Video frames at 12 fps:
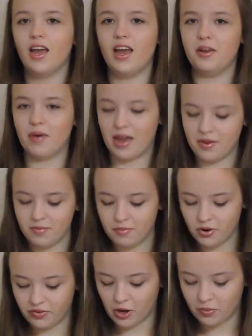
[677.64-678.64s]
Anyway,
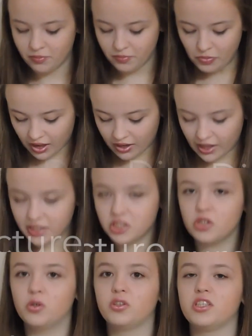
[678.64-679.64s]
moving on.
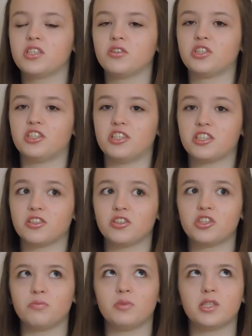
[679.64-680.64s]
Lecture or discussion?
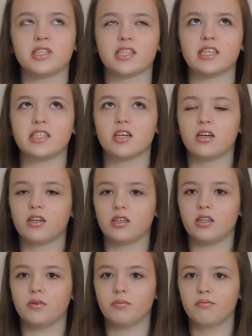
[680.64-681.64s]
Discussion, because I like to
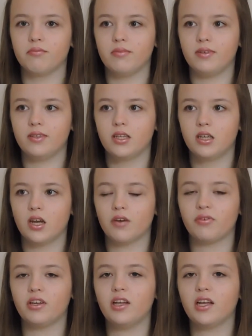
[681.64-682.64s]
argue. I
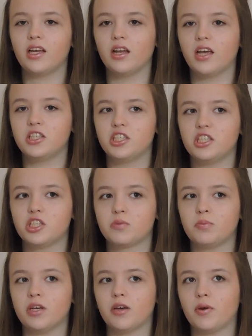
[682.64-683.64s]
feel like a lecture you'd
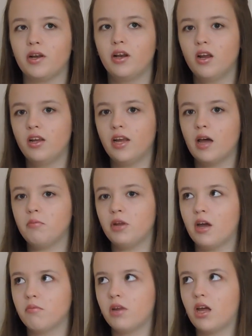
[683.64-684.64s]
just be going, yep,
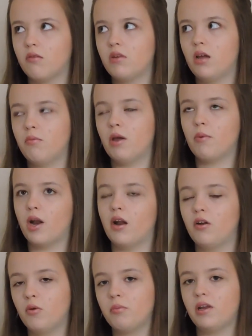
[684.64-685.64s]
and
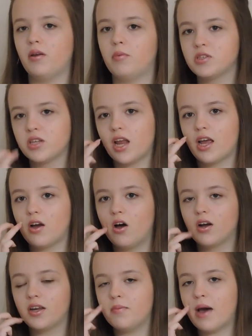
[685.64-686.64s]
I'd not be able to like
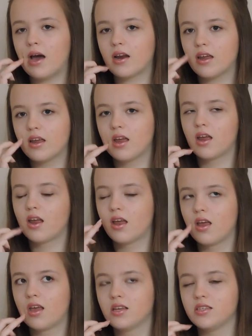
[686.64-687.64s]
argue back.
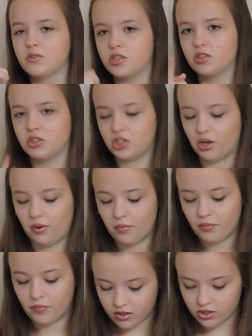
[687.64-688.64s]
So discussion.
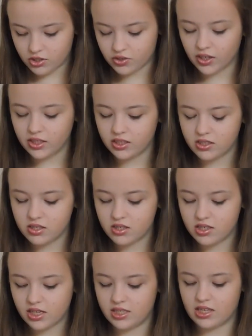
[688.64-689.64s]
Stranded on a
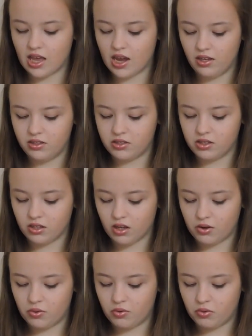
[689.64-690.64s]
desert island
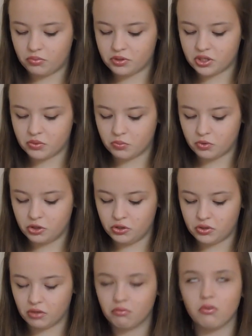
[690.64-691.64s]
alone or with someone you
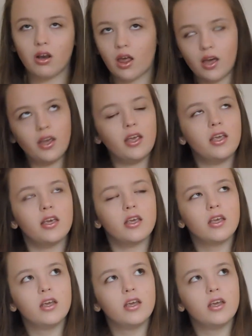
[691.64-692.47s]
don't like?